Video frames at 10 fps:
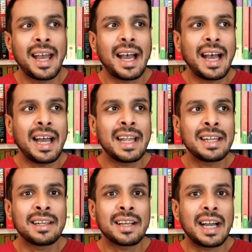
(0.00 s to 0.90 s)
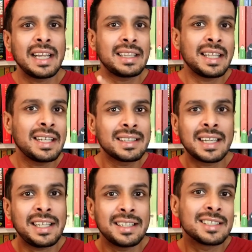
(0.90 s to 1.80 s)
and I think
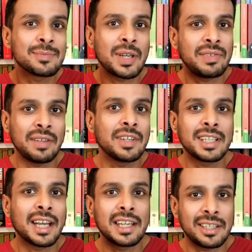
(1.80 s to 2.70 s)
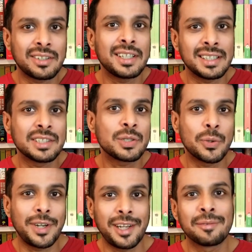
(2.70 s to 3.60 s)
that he is my favorite character in the
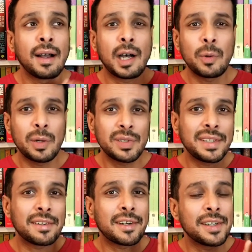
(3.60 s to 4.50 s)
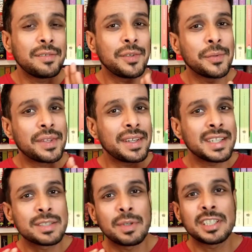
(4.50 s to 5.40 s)
story. However, there are a few
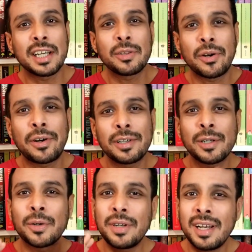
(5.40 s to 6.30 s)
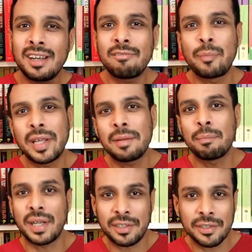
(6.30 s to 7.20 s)
things which I thought could have been
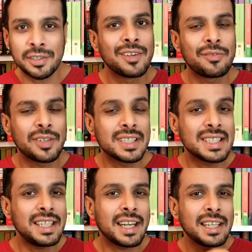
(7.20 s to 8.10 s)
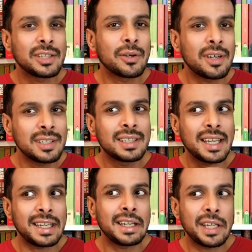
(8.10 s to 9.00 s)
better. Firstly, I thought the
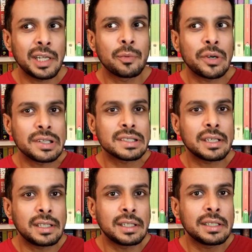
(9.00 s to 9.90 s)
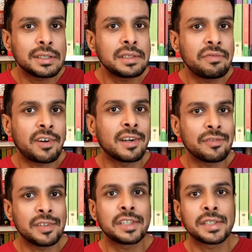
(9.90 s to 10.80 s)
ending was a little
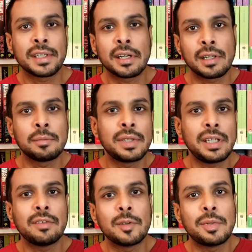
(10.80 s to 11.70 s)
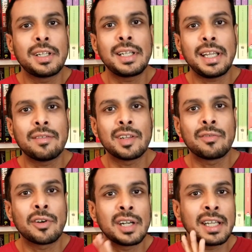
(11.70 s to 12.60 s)
far-fetched and unbelievable even
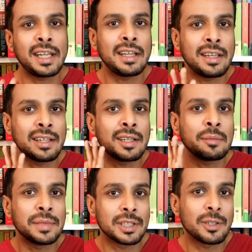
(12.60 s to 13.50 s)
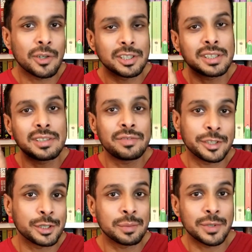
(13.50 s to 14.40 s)
for an Indian mythological
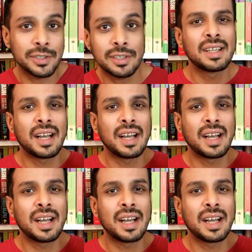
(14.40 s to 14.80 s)
fiction book.